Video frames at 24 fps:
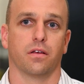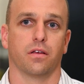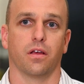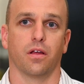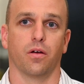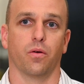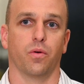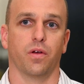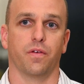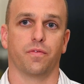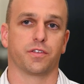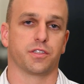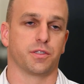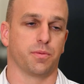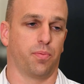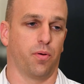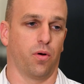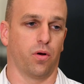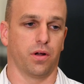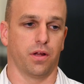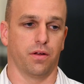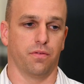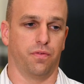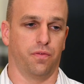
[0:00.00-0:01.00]
You know, we've
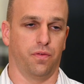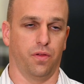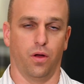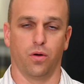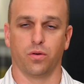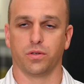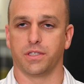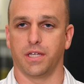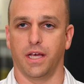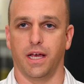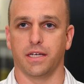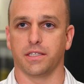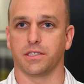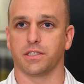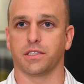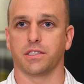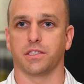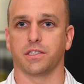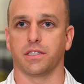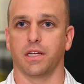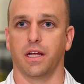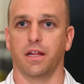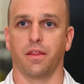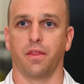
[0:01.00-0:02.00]
supported flow
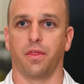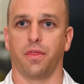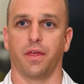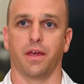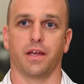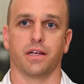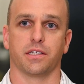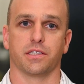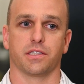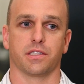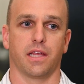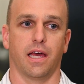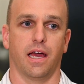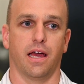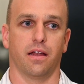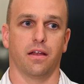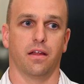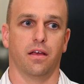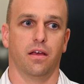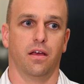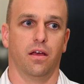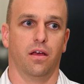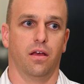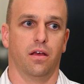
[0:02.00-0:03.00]
tests and things that
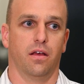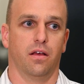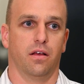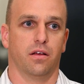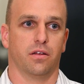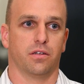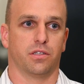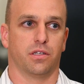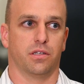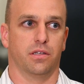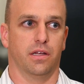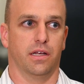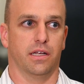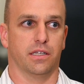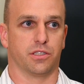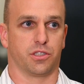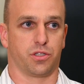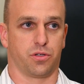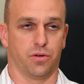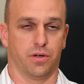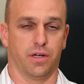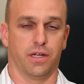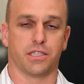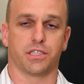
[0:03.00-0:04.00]
in
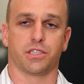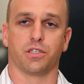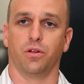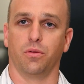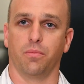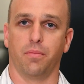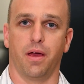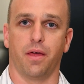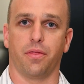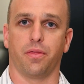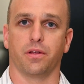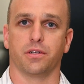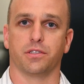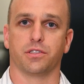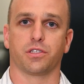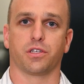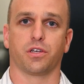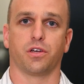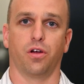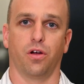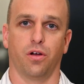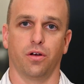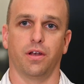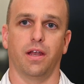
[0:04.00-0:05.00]
traditional methods
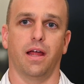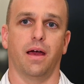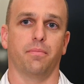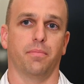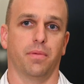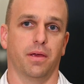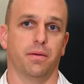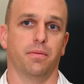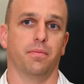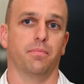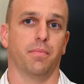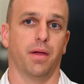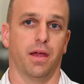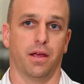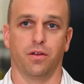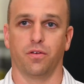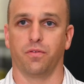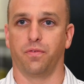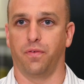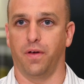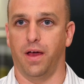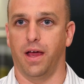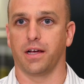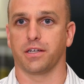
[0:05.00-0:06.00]
could not be
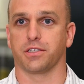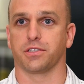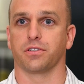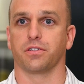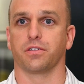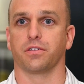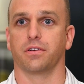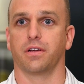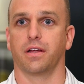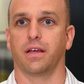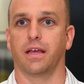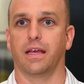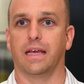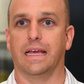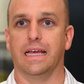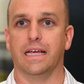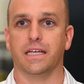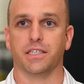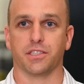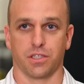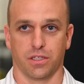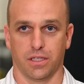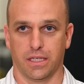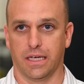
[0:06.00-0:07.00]
manufactured
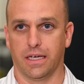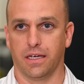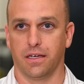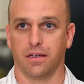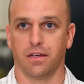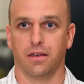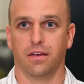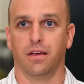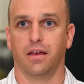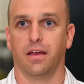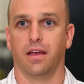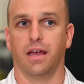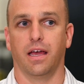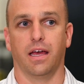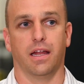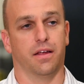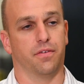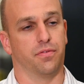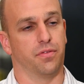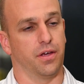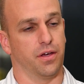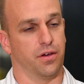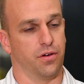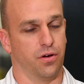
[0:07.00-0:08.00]
easily. And
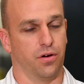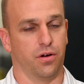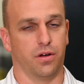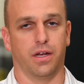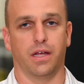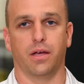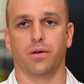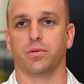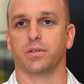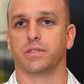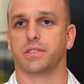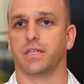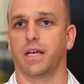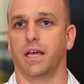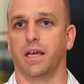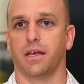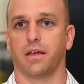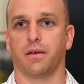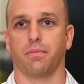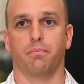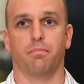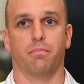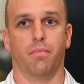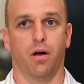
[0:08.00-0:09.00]
if they could, it would
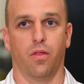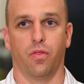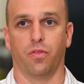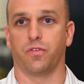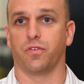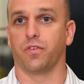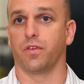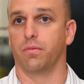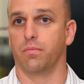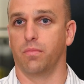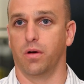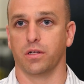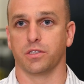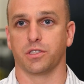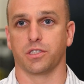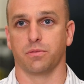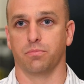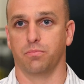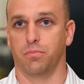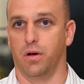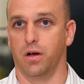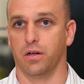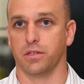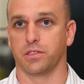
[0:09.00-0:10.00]
take months and months
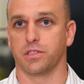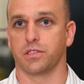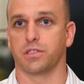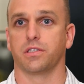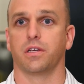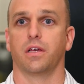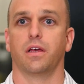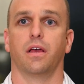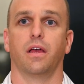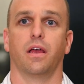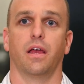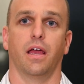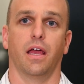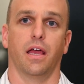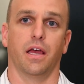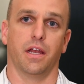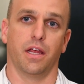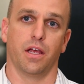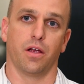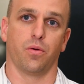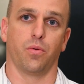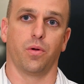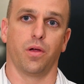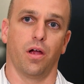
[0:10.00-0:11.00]
and months.
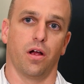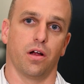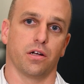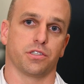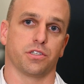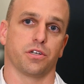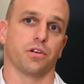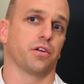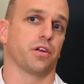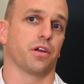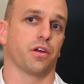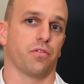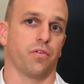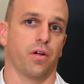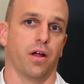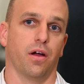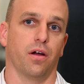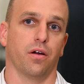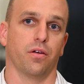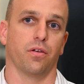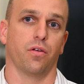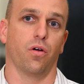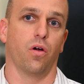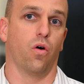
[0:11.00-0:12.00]
And here we are turning it
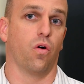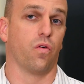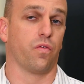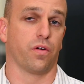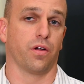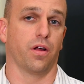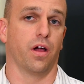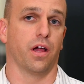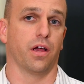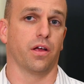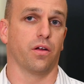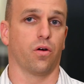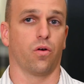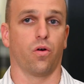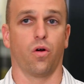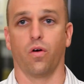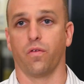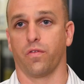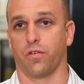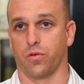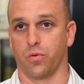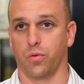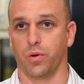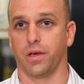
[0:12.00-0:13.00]
around overnight or
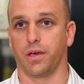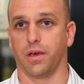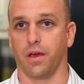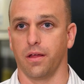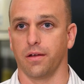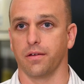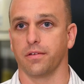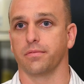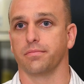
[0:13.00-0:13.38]
over a weekend.